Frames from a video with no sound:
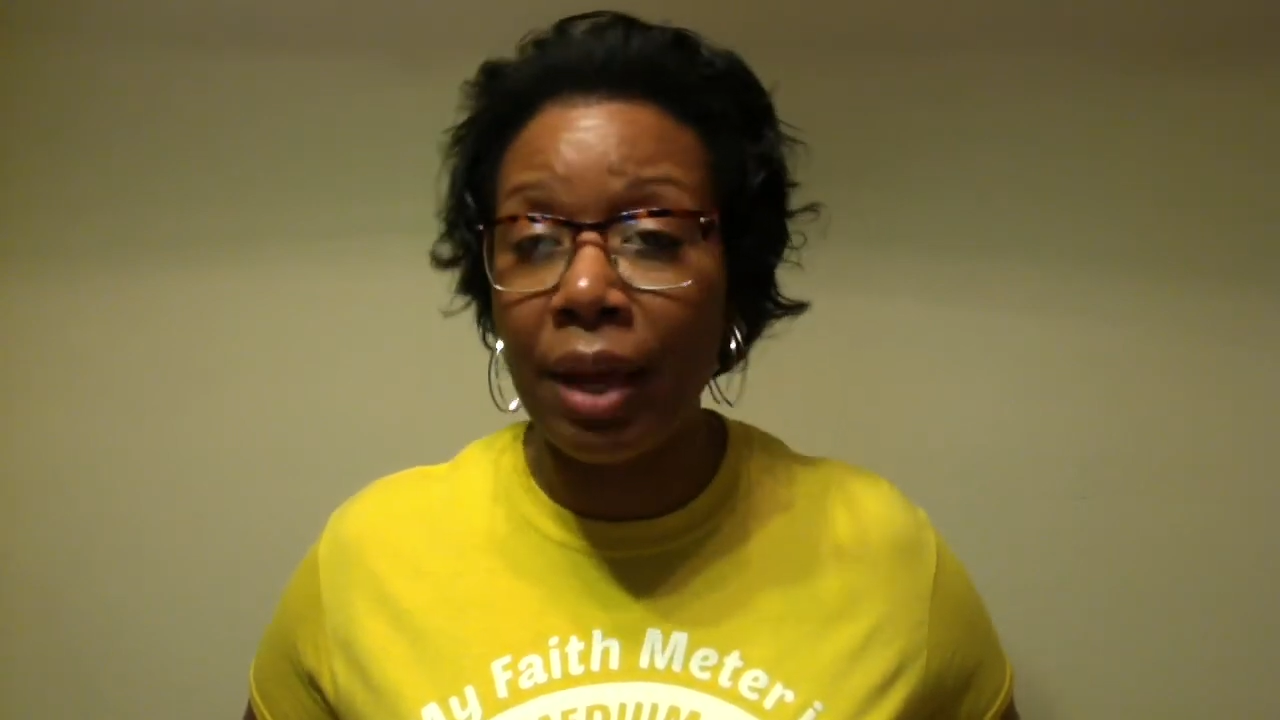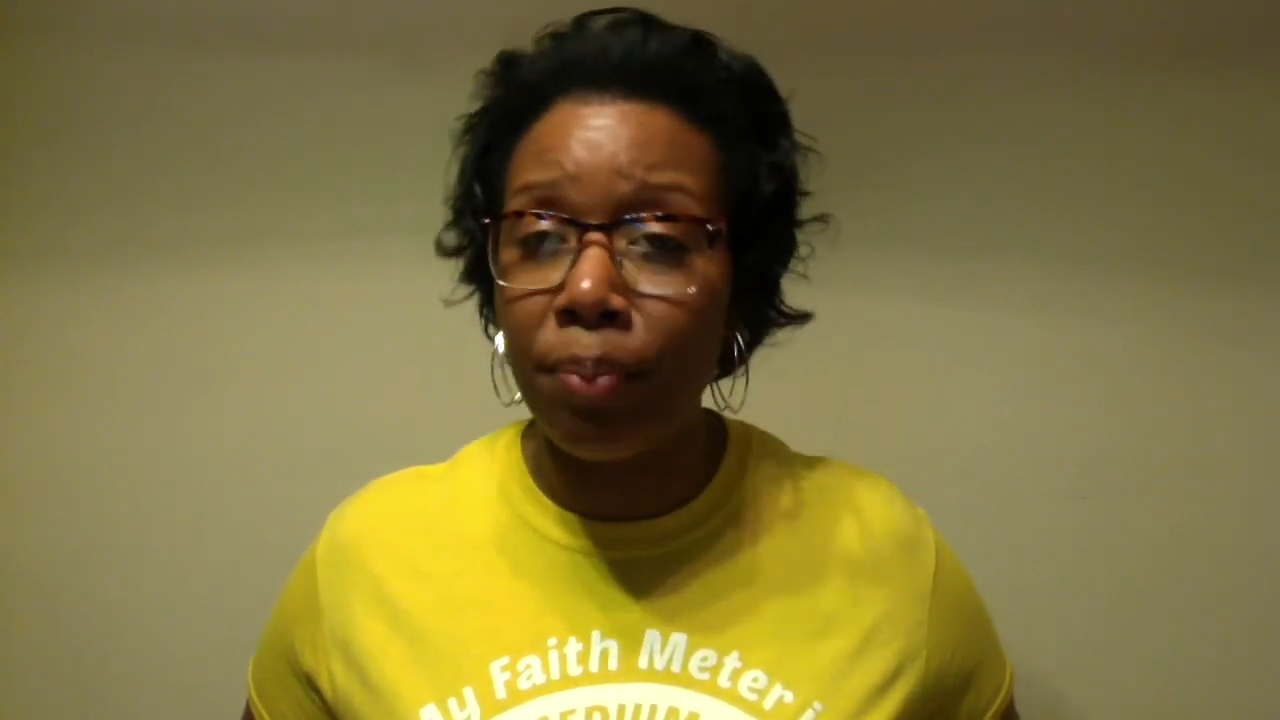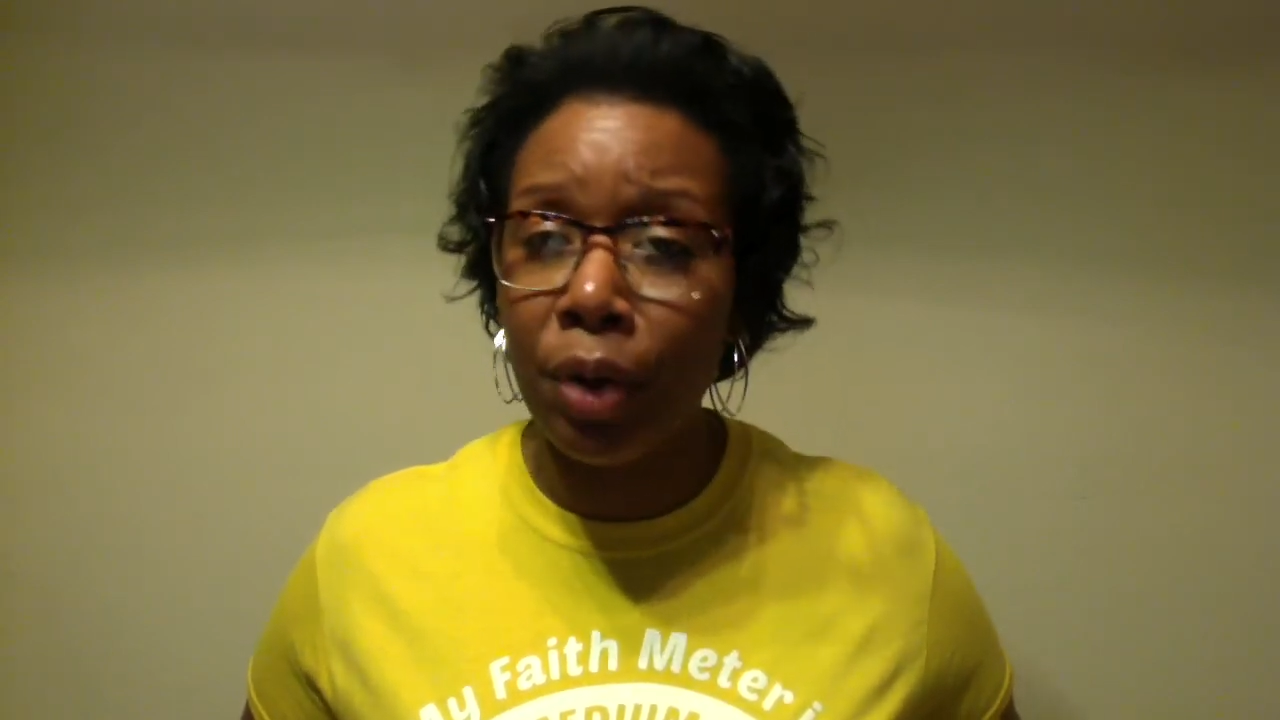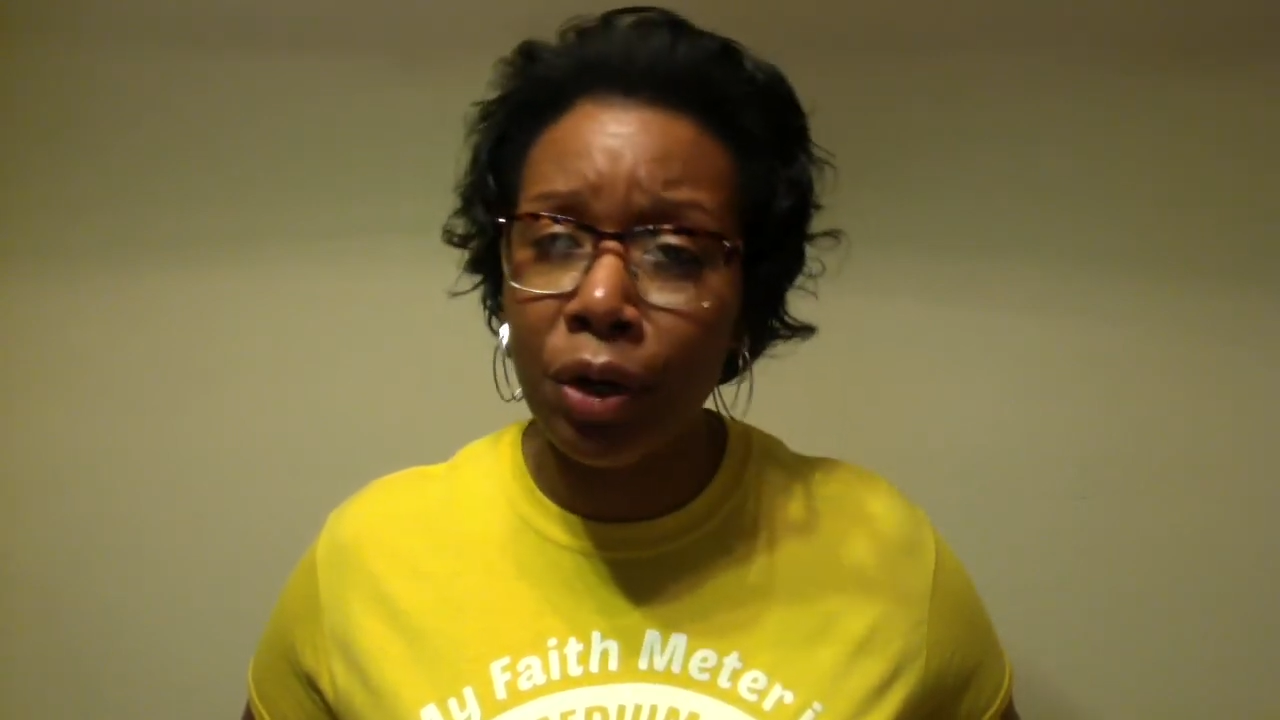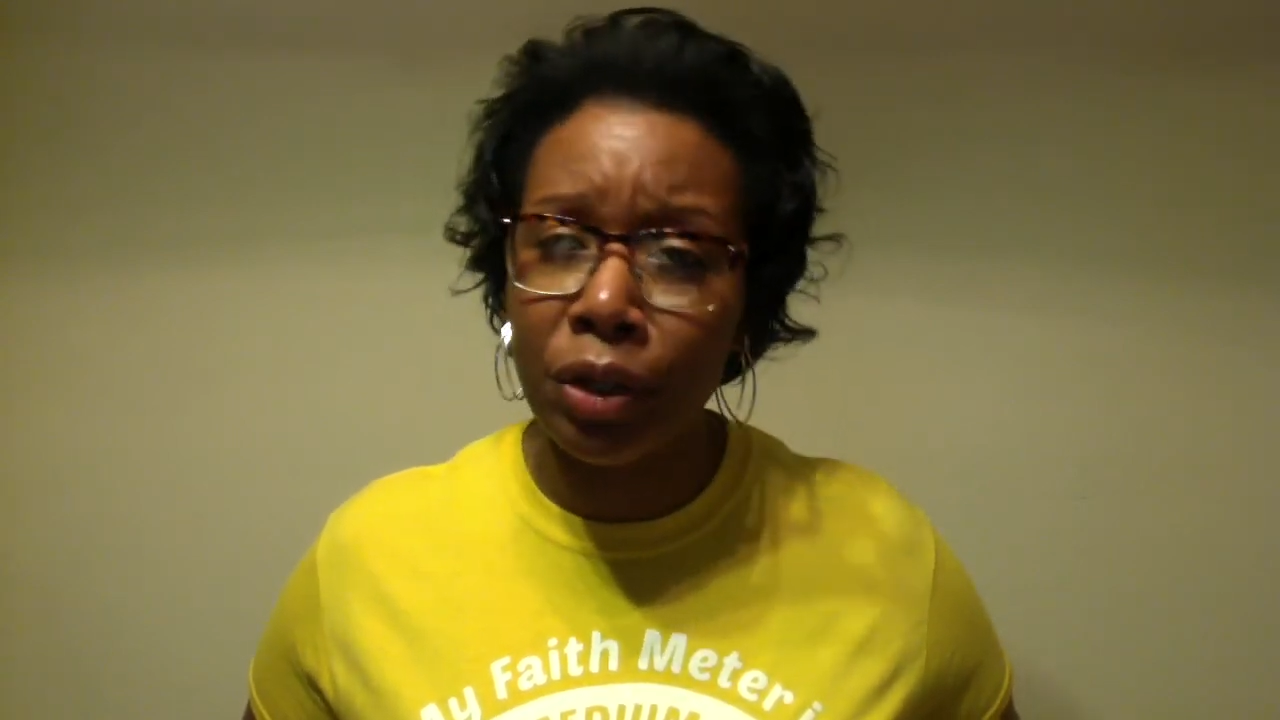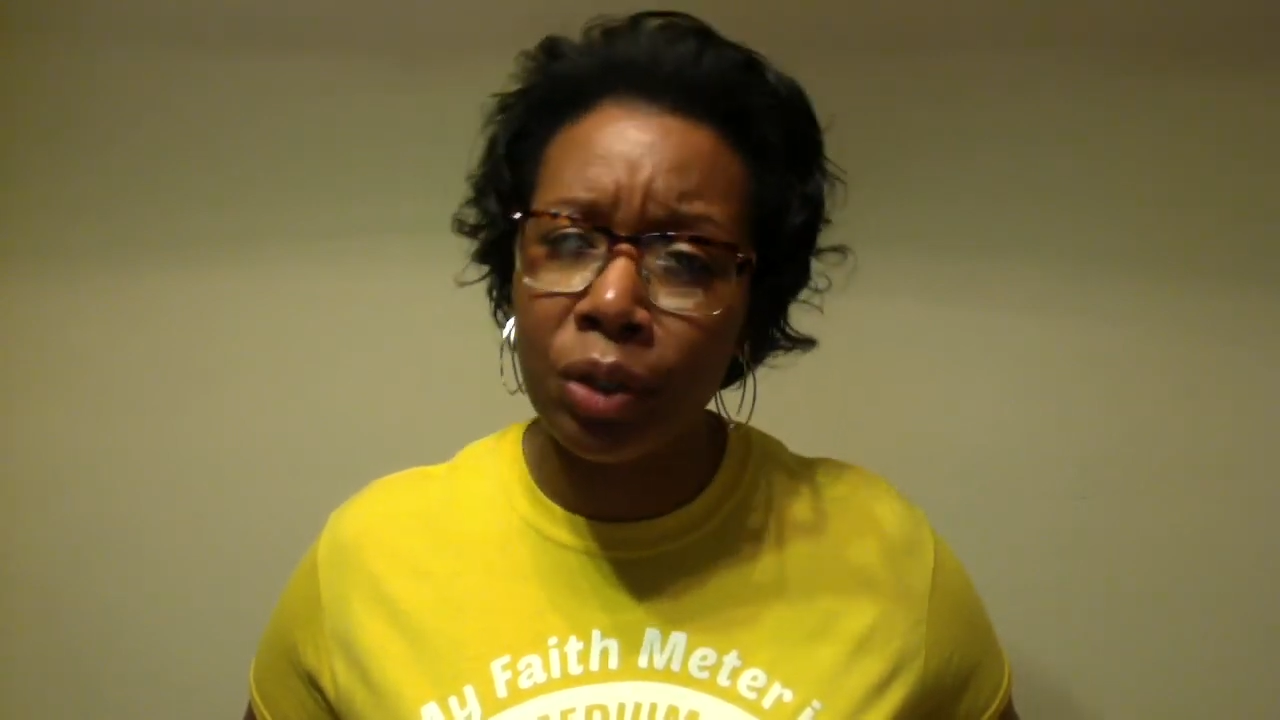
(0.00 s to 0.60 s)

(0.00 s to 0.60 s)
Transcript: that bird